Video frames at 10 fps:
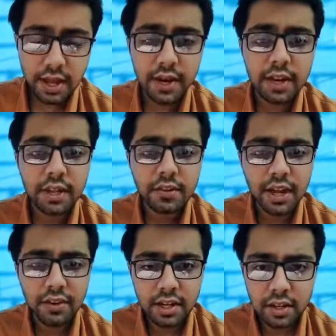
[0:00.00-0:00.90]
Next we
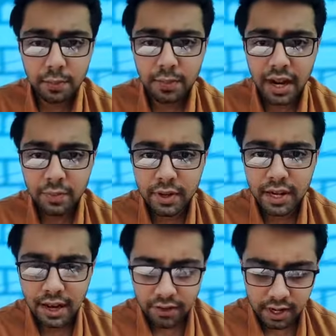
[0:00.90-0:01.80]
have, it's a primary
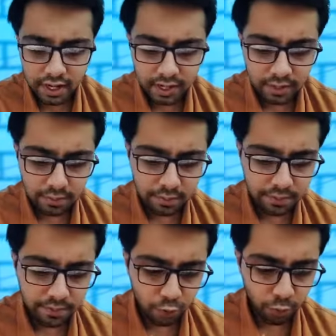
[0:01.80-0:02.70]
gravida
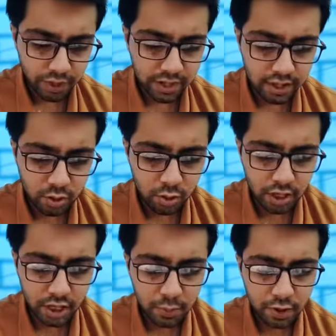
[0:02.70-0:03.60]
who presents to the
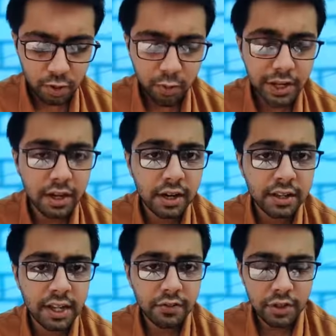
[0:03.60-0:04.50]
labor room at
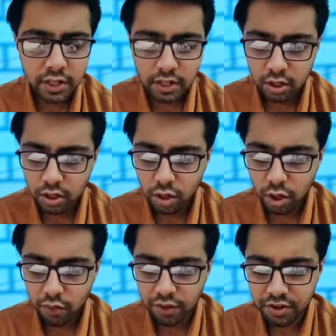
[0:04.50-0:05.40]
39 weeks
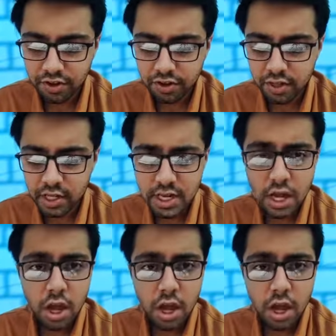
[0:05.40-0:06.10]
of gestation.